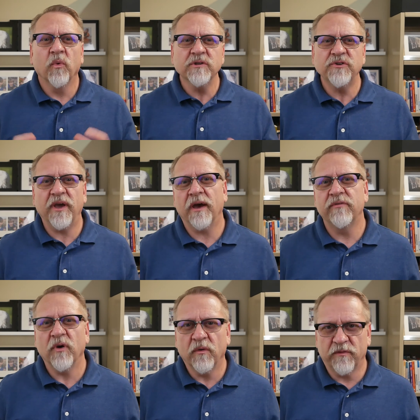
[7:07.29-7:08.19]
Once you have
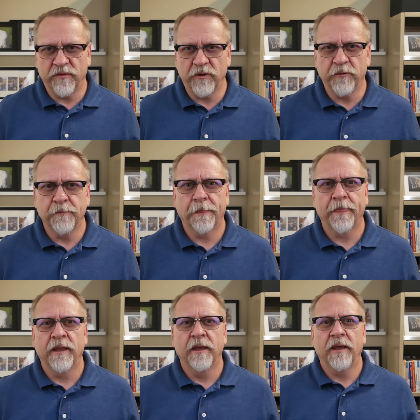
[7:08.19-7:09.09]
the overview
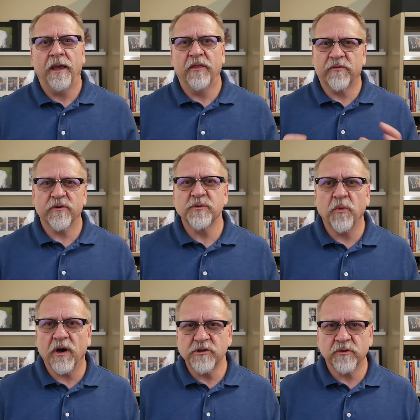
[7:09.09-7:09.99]
and the first
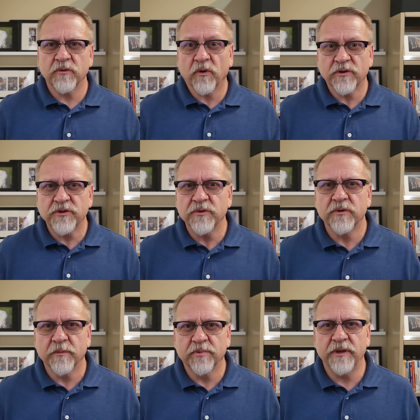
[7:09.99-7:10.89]
module or two
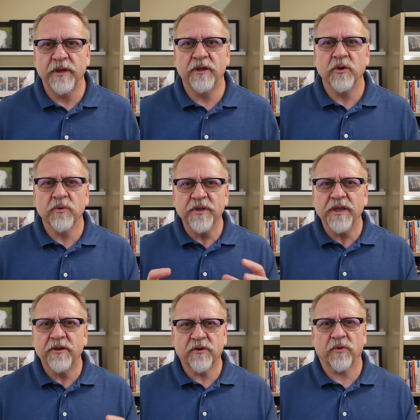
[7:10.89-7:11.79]
complete, you'll
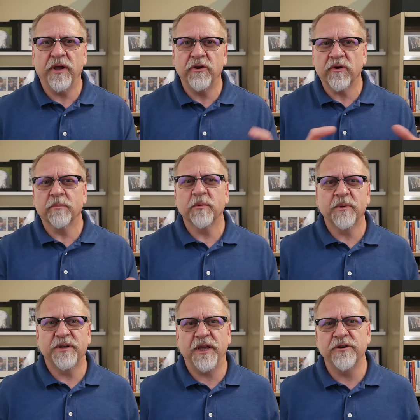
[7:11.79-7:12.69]
need to create your
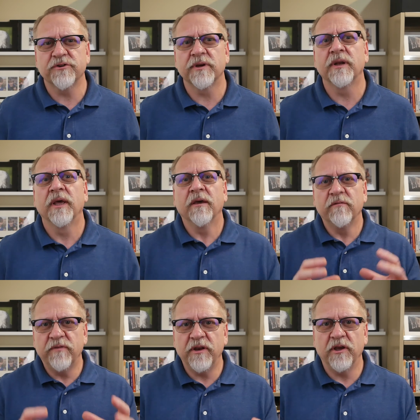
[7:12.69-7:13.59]
implementation
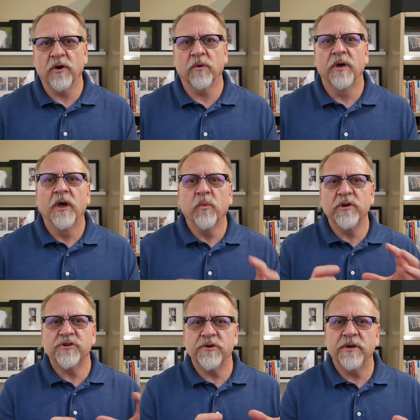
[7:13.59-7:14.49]
video,
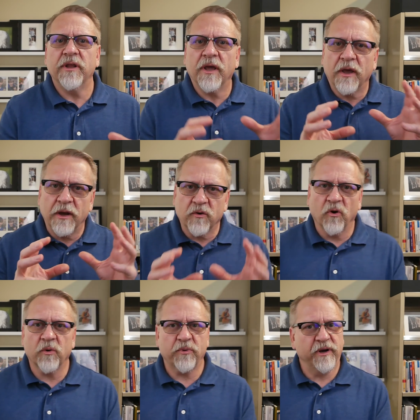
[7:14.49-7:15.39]
which should
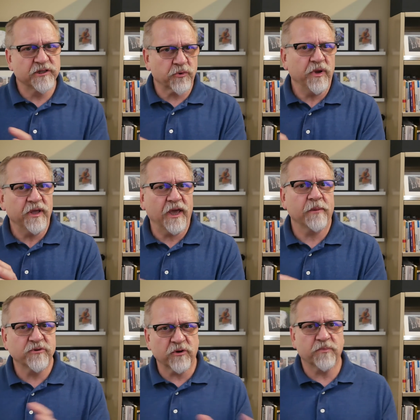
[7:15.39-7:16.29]
incorporate a screen
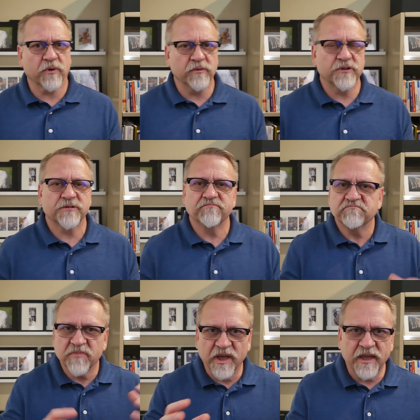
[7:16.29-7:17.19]
capture approach
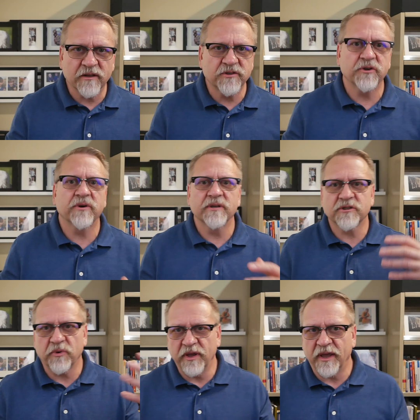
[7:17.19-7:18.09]
like Kaltura,
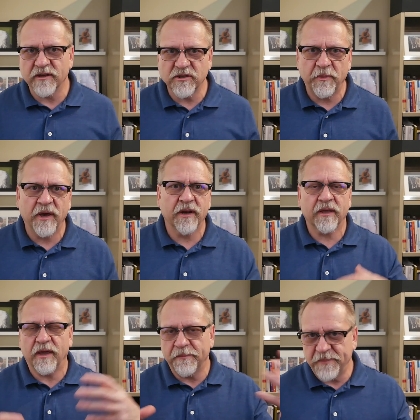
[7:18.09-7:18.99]
Screencast-O-Matic,
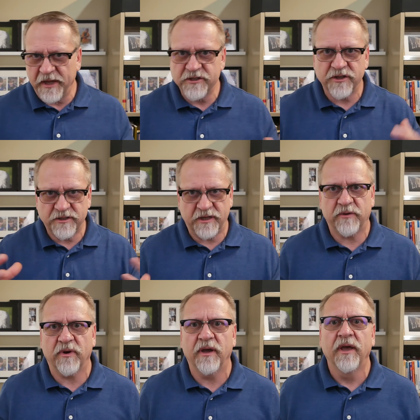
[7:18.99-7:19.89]
Camtasia,
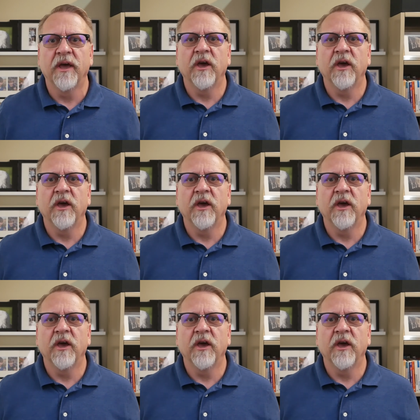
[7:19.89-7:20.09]
etc.,